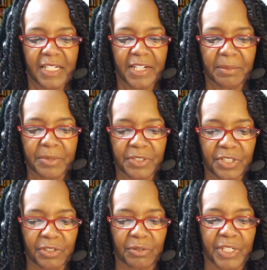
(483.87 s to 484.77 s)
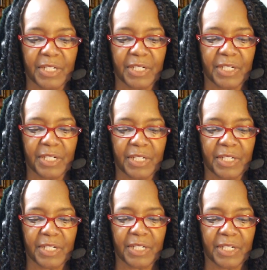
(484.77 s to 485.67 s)
Number two, he wanted
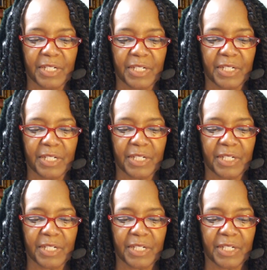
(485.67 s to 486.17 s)
things